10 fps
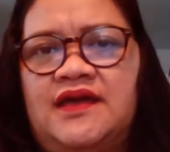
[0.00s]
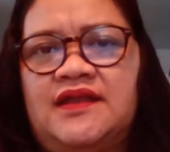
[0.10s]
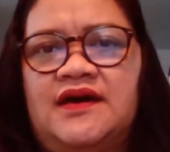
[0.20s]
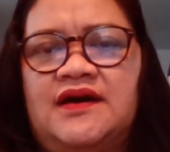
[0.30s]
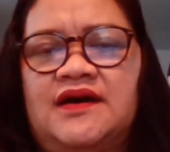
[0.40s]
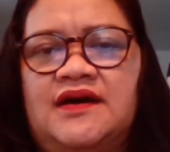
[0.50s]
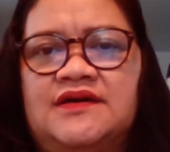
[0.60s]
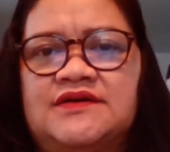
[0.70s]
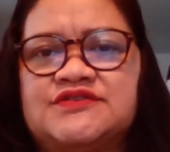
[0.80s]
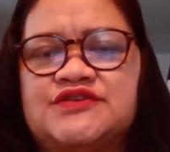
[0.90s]
a
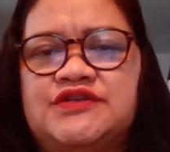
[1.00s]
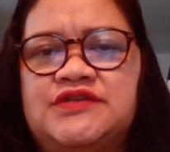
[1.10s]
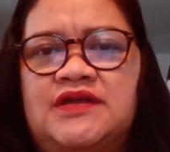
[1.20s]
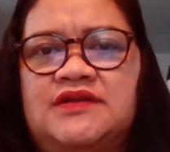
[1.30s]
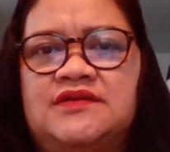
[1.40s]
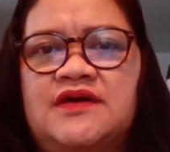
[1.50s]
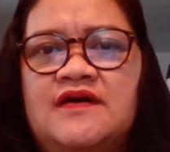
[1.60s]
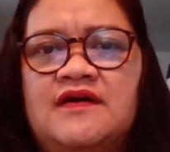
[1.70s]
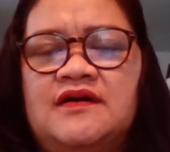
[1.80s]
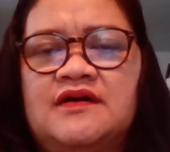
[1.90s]
certain
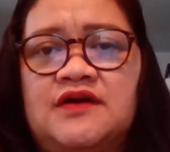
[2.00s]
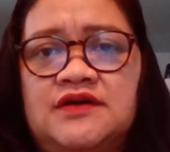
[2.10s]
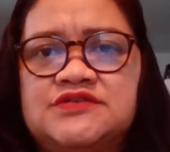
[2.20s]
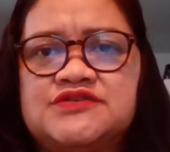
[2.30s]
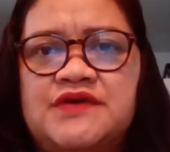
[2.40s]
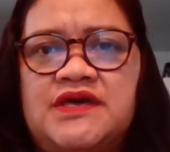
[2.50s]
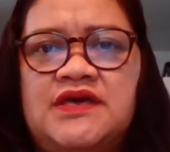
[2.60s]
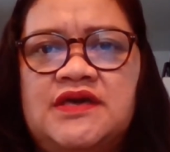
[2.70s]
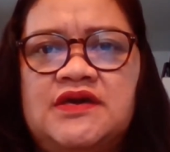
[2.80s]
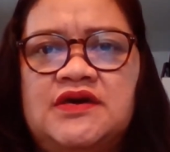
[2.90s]

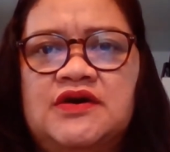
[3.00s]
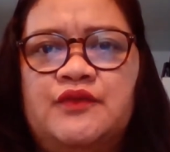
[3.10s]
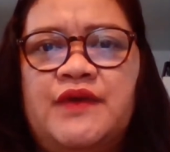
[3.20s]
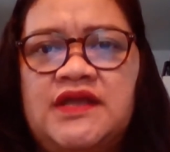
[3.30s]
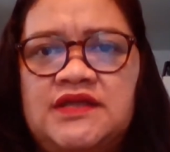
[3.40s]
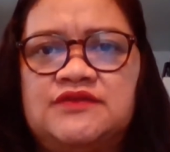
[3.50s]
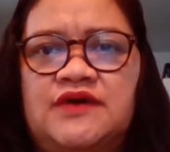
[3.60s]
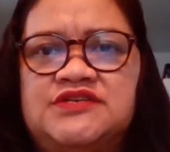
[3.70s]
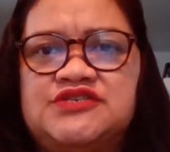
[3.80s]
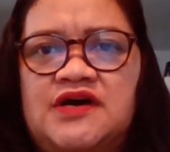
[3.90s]
country, we need to
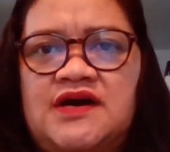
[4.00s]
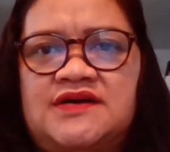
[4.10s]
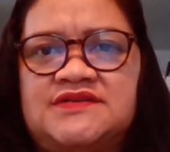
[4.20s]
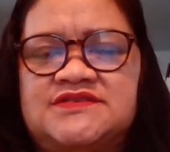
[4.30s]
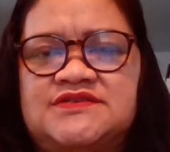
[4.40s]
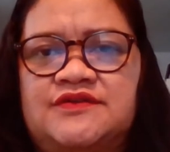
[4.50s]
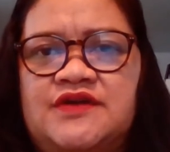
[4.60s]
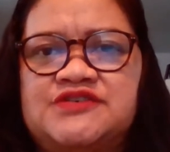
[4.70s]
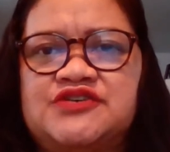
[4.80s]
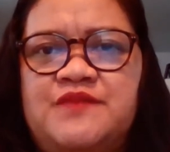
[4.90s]
adjust. So there
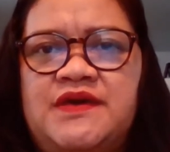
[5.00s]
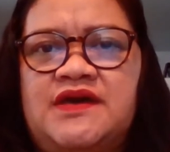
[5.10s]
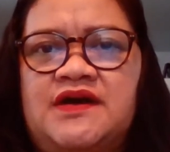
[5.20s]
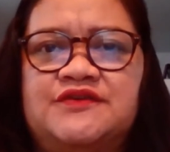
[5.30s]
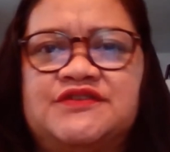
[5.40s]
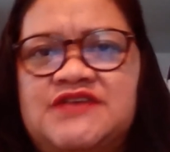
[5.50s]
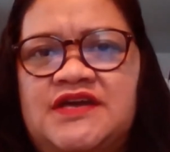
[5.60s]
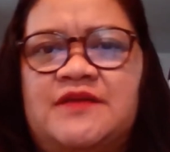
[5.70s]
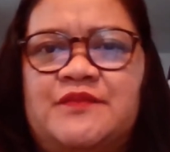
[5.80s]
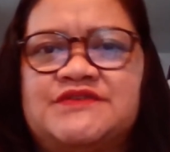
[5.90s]
should be a routine
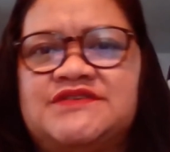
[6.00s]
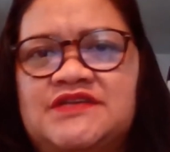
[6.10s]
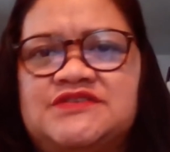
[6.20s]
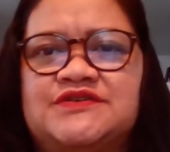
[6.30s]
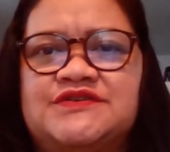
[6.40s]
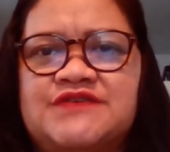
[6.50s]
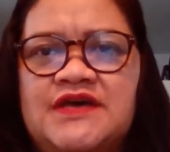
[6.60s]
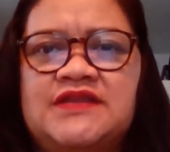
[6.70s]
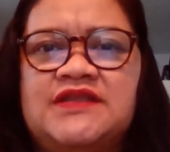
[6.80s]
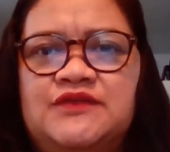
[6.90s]
and procedures
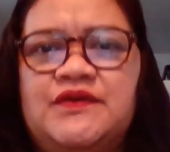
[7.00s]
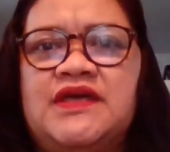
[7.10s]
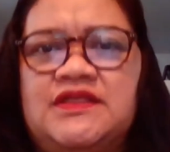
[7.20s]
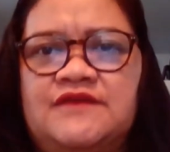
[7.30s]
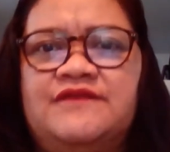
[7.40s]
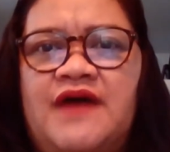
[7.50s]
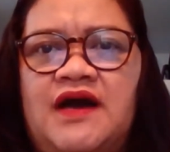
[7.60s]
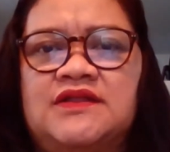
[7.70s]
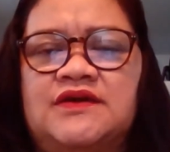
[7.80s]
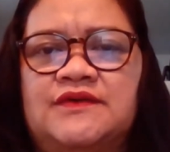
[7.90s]
that we need to
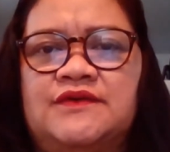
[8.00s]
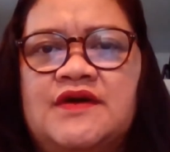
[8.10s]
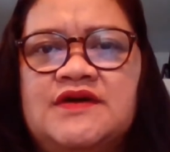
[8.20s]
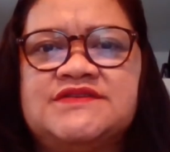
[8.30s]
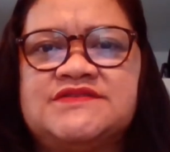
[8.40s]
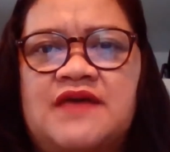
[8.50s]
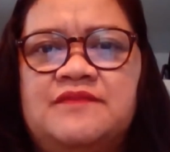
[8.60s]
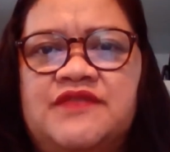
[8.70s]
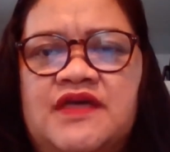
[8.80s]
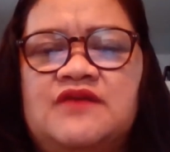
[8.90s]
follow. Same
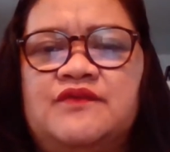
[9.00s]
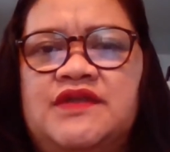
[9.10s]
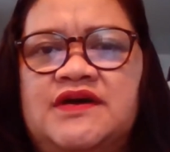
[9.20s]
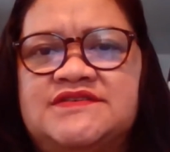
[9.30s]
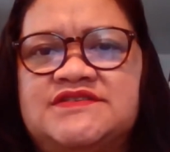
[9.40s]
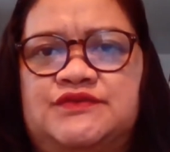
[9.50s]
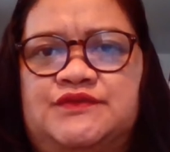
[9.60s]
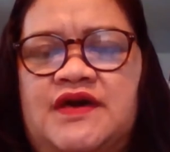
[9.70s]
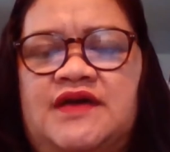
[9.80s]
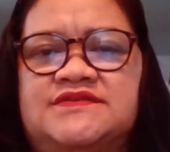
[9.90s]
thing with the
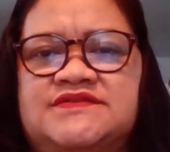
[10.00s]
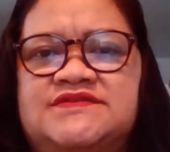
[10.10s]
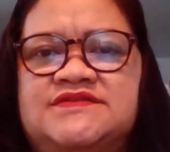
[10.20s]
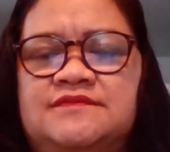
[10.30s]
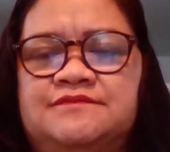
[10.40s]
students.